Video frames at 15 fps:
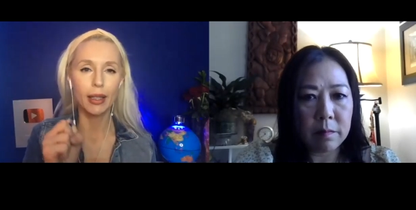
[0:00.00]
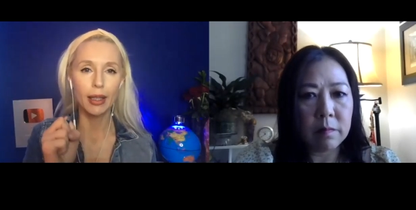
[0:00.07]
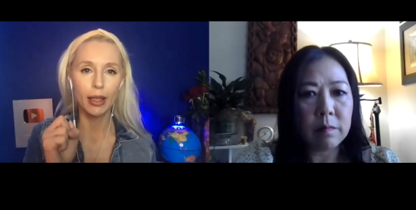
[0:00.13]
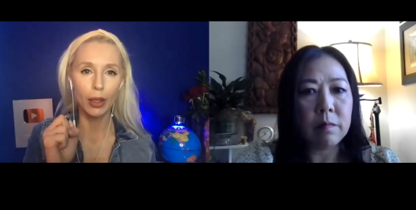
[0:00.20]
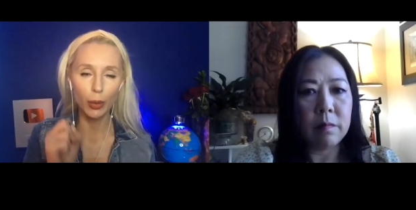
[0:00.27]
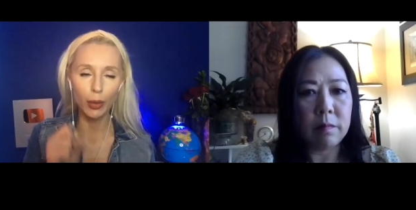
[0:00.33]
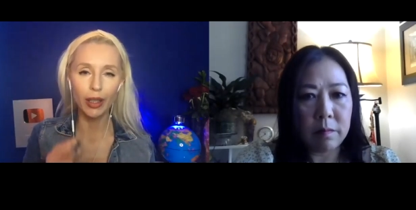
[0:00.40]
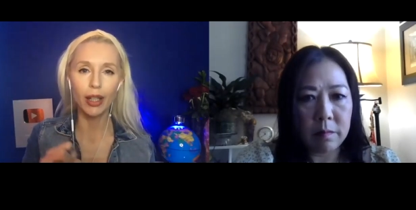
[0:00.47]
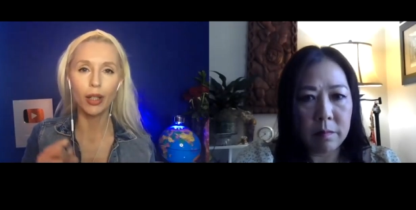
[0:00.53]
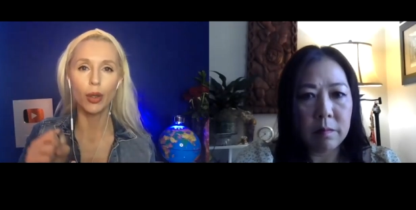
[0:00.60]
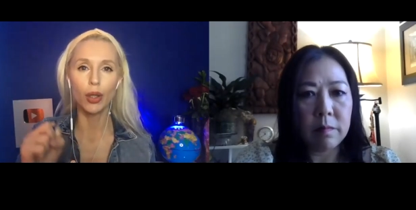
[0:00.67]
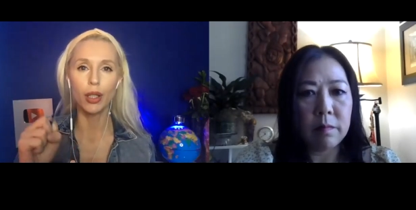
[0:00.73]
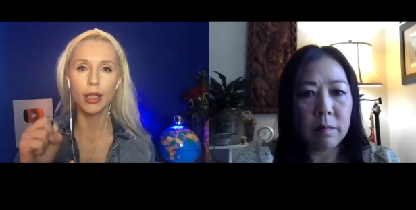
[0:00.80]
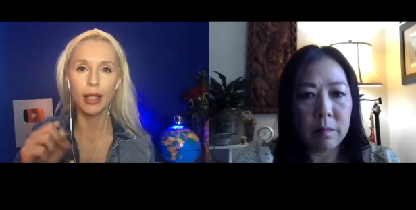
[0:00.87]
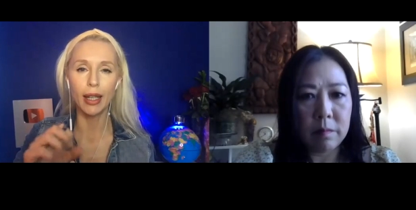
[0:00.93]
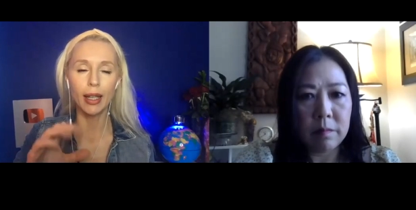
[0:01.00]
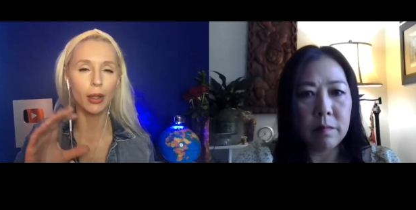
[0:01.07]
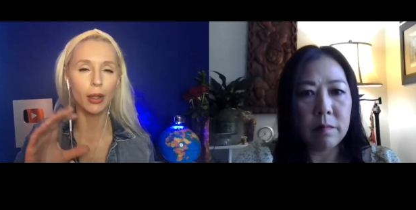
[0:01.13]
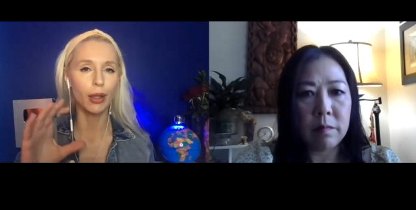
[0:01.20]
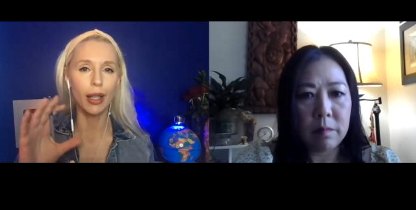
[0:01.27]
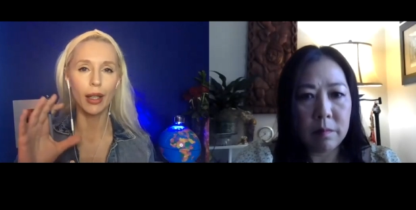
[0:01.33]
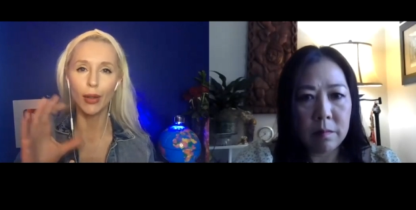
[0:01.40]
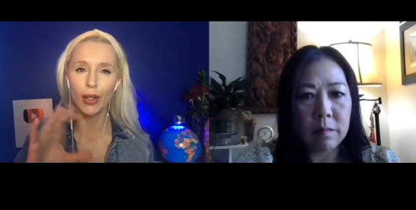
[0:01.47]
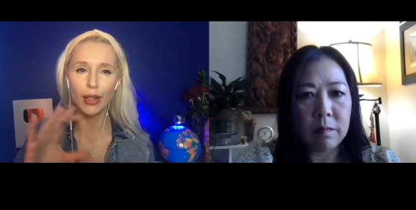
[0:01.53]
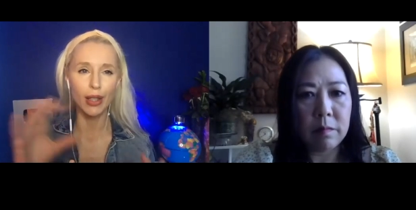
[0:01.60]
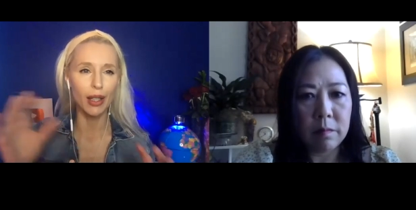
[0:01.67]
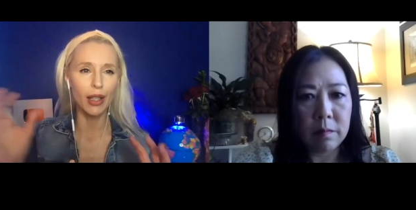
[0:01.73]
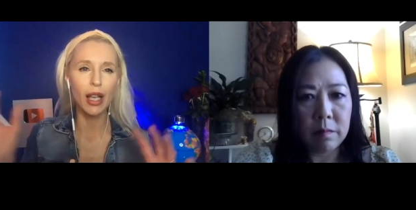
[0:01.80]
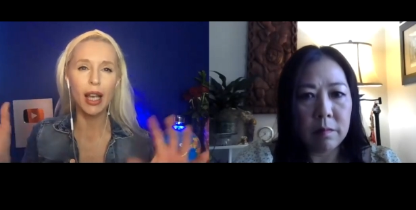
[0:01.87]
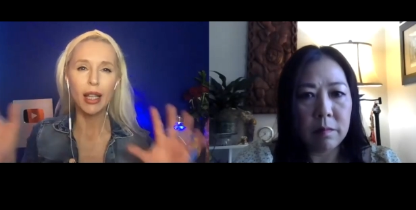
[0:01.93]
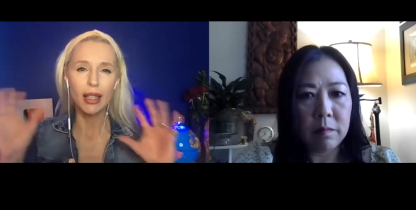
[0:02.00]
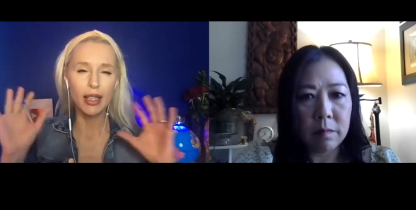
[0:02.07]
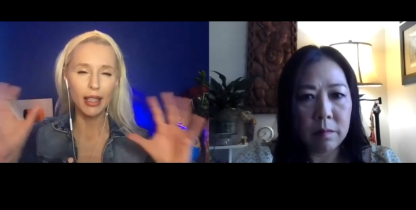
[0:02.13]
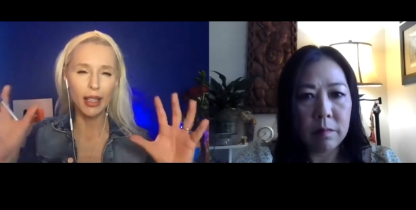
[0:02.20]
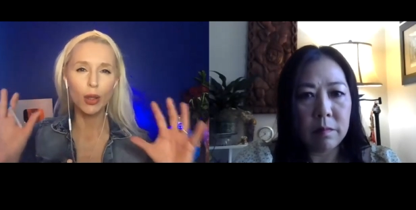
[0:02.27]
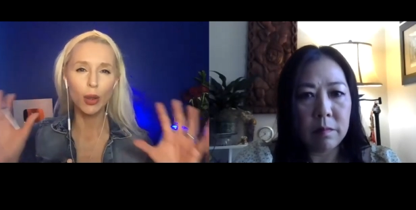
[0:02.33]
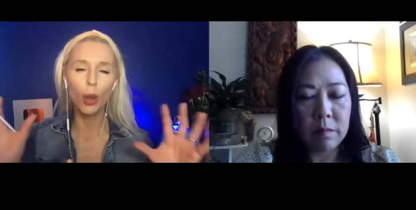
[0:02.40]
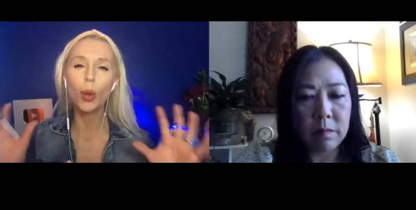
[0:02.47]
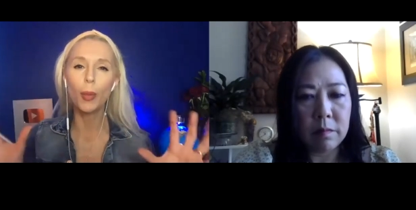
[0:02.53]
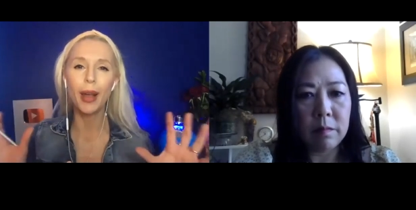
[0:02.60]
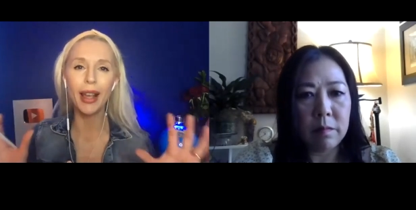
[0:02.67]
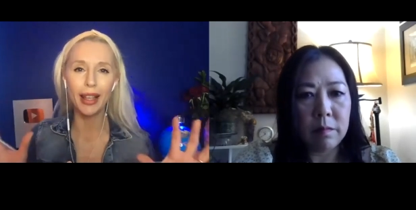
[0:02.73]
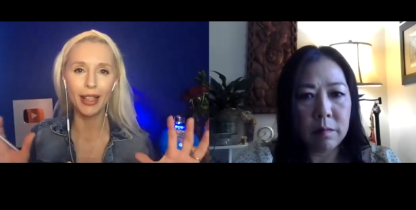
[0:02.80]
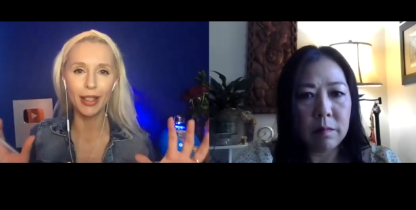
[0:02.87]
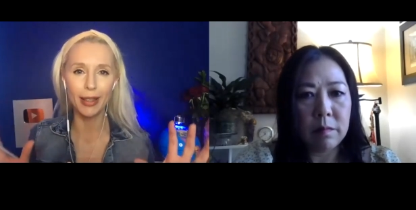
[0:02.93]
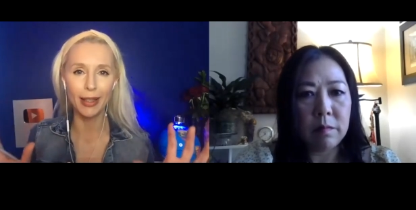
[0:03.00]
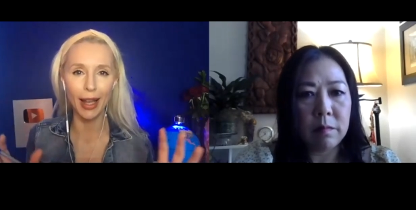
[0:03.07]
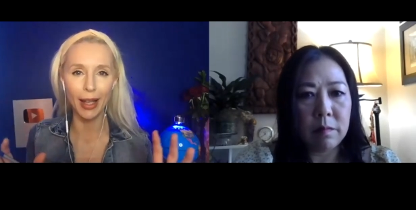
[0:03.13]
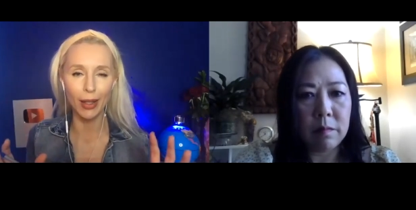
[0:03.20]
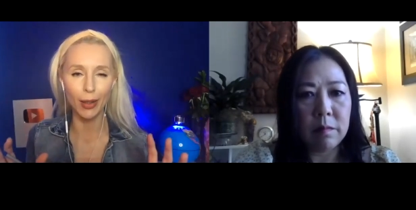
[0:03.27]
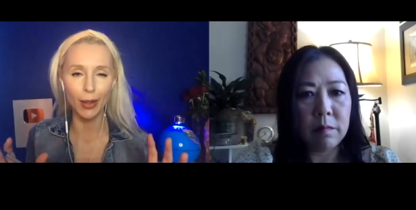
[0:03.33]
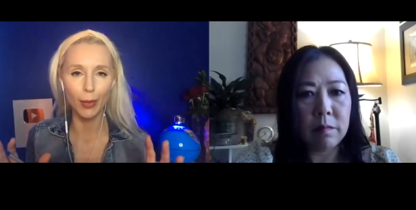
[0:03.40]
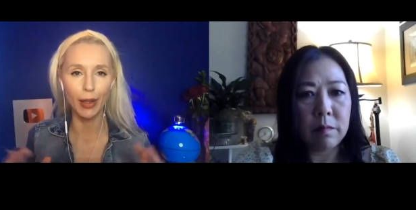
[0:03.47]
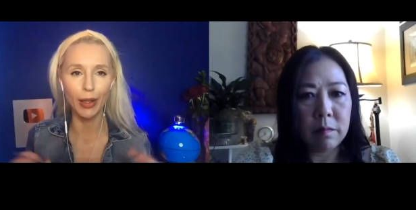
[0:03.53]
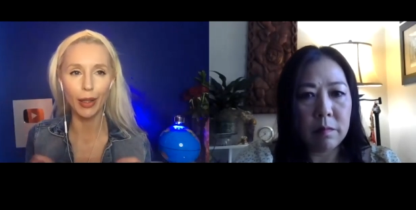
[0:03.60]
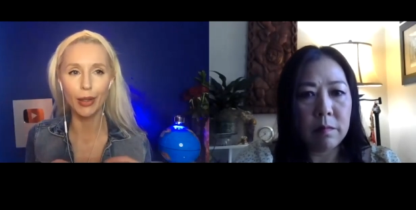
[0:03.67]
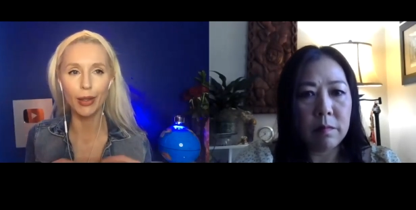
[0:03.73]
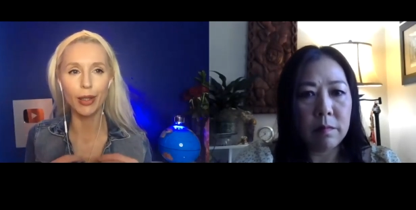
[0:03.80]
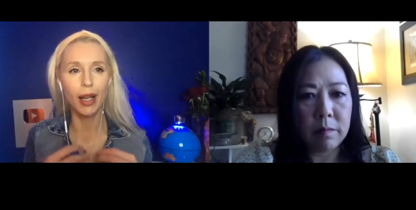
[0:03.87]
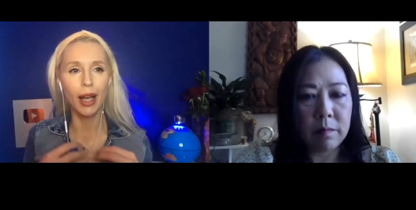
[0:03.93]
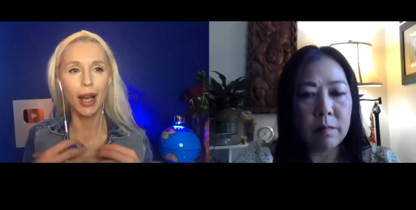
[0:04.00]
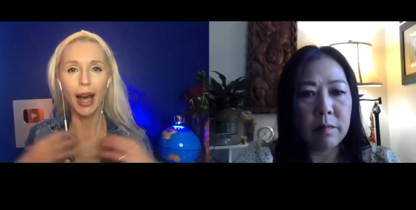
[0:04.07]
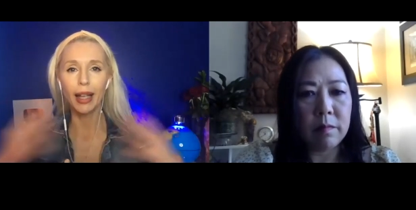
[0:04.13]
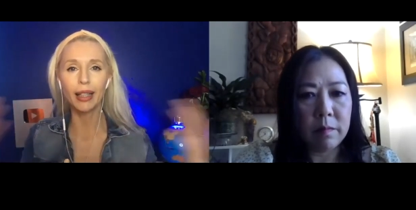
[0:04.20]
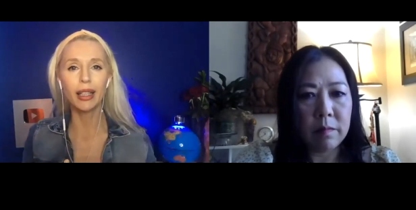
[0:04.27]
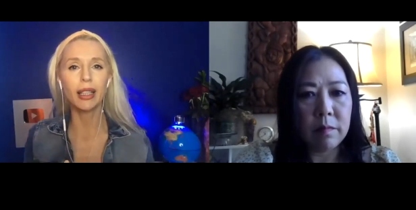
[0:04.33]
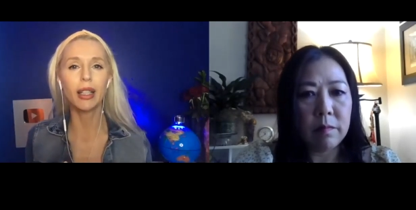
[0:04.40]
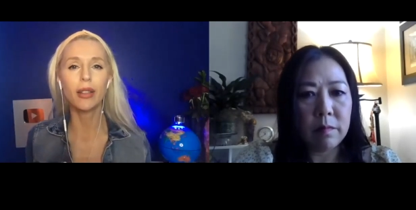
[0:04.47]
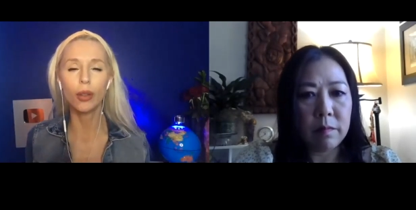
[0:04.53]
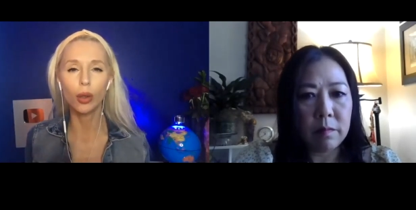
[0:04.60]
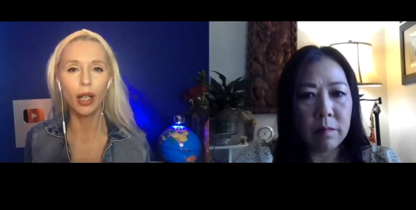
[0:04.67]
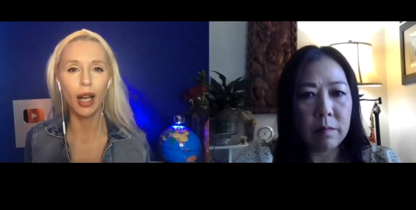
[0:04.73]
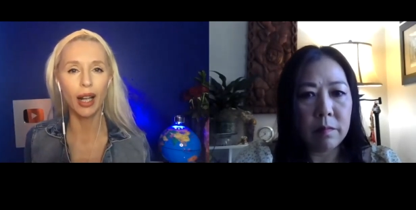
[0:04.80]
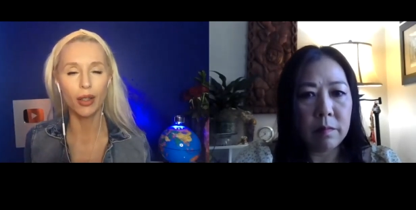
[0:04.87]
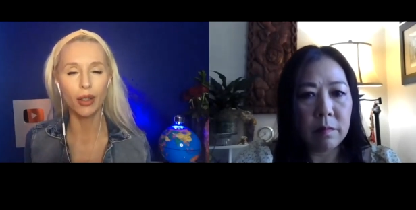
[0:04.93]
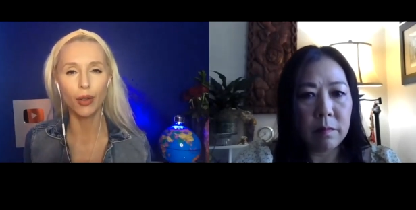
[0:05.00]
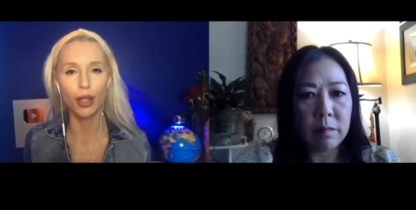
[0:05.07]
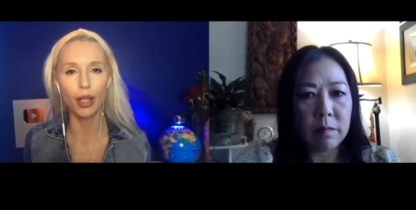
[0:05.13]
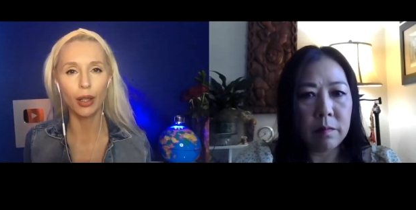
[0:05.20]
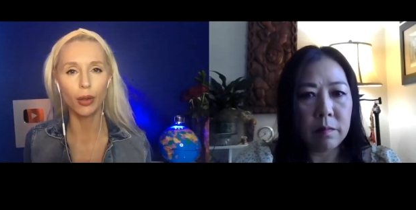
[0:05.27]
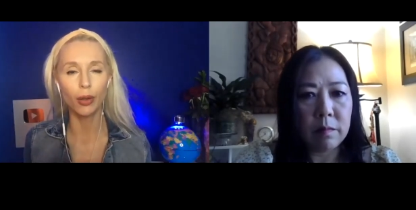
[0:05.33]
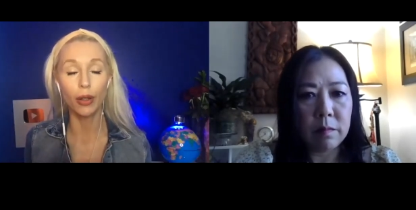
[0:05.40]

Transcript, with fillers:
Speaker 1: You will understand, okay, this is all making sense, because I can give you all kinds of general